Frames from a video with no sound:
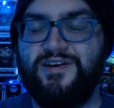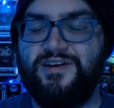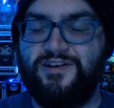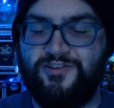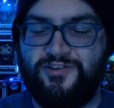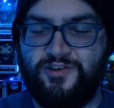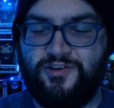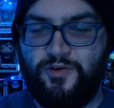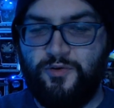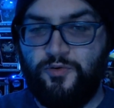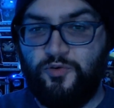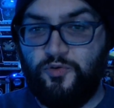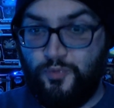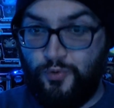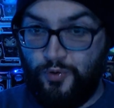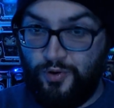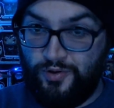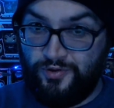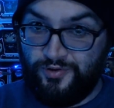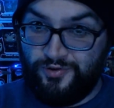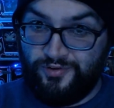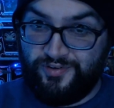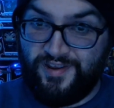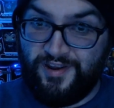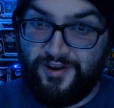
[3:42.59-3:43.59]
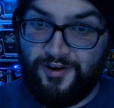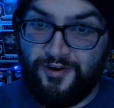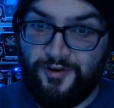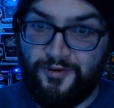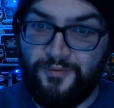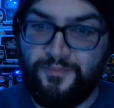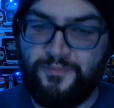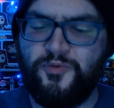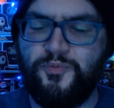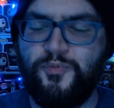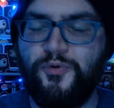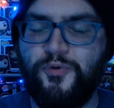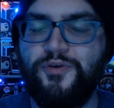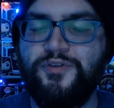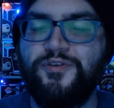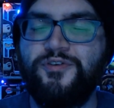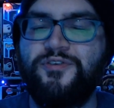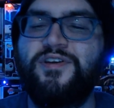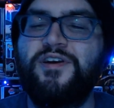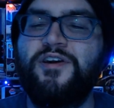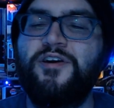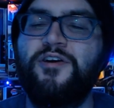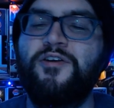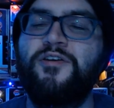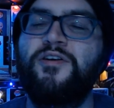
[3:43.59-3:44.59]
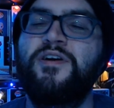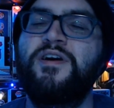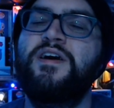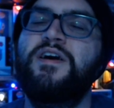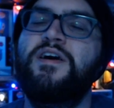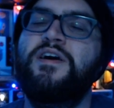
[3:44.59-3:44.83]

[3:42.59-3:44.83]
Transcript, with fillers: So spoilers here, spoilers here.